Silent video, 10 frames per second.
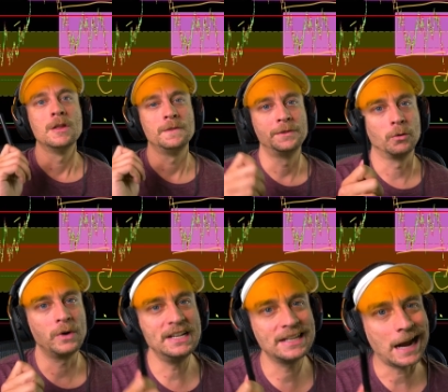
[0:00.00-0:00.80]
The
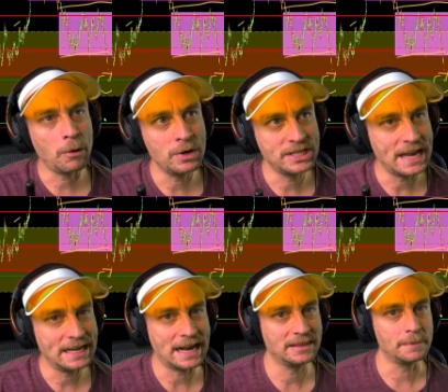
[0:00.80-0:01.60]
reason I would take
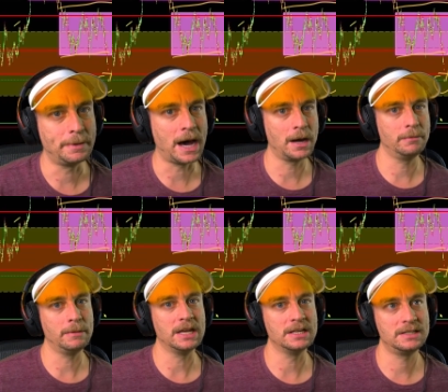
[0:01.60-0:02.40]
it at the
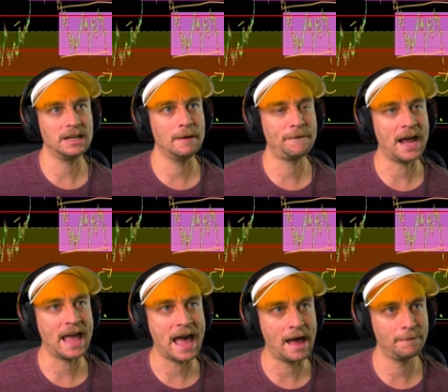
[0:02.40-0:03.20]
bottom is if I
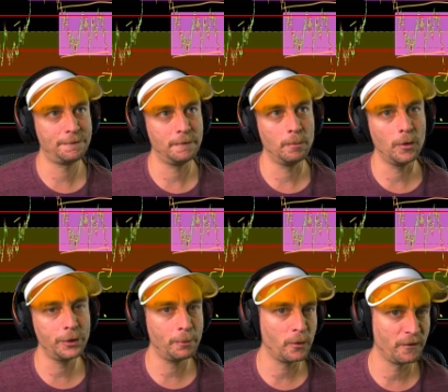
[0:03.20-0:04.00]
have
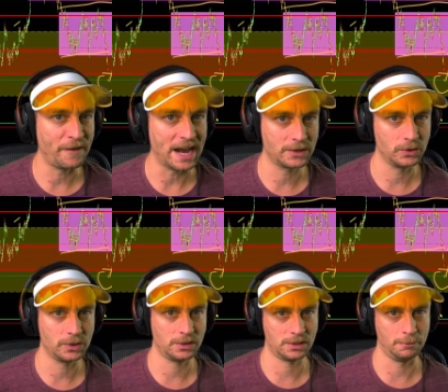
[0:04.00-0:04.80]
multiple factors
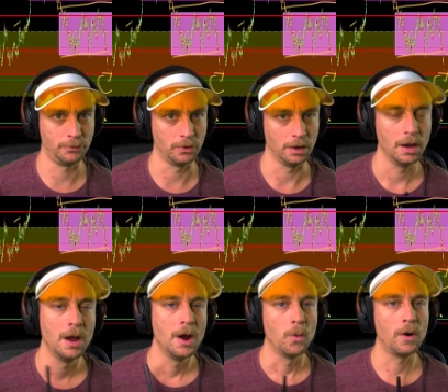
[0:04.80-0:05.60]
of support.
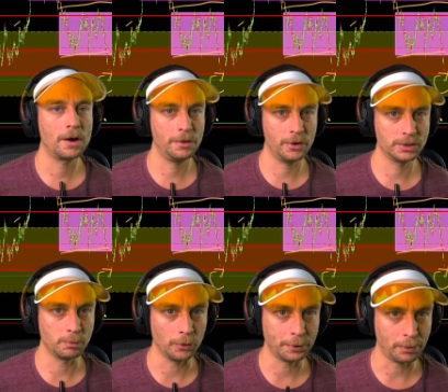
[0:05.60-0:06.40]
What are those
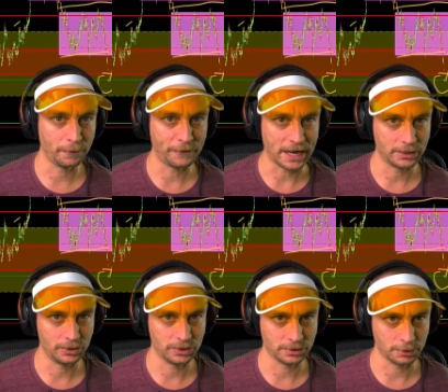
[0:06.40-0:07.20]
multiple
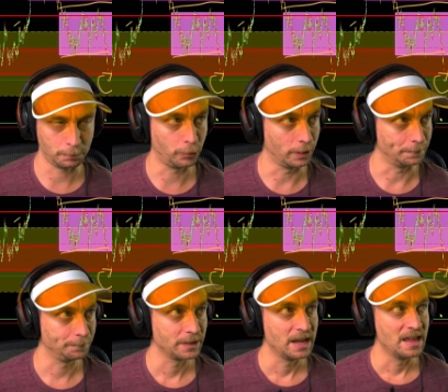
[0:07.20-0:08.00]
factors of support?
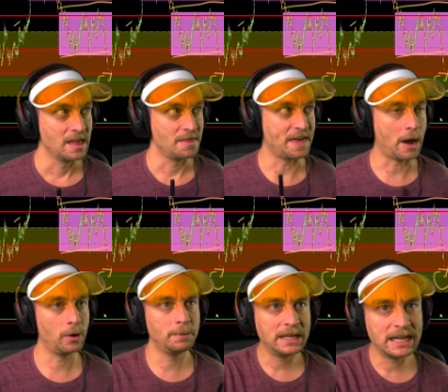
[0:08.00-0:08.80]
That
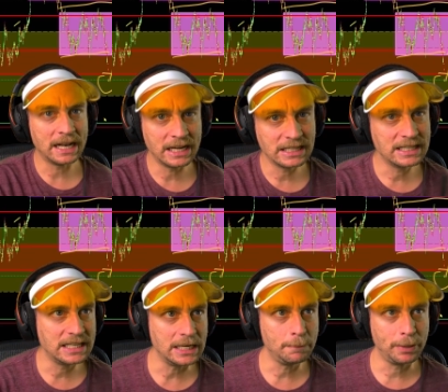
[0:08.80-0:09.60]
would be hitting
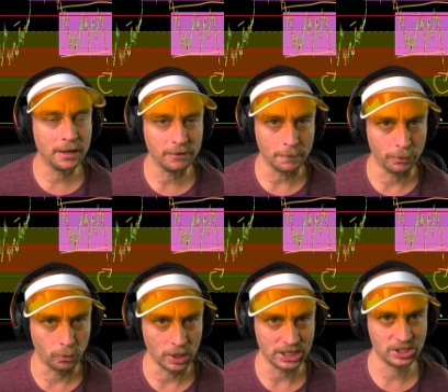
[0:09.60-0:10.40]
key pivot
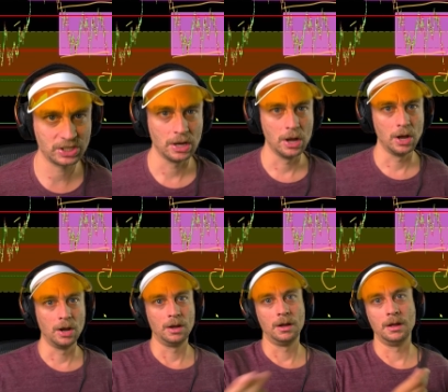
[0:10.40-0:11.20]
points
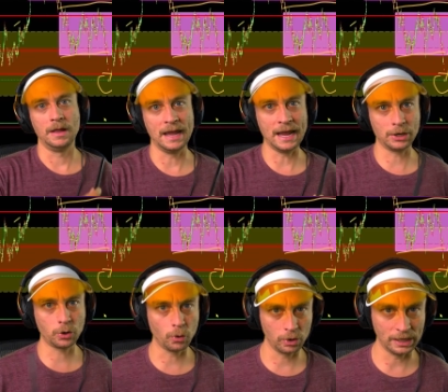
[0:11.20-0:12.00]
and
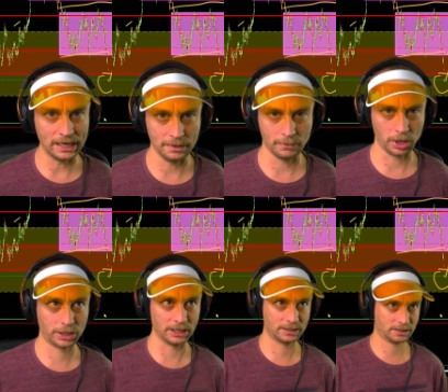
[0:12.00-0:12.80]
correlated
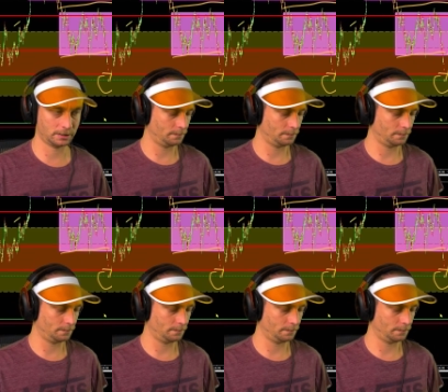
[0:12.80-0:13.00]
markets.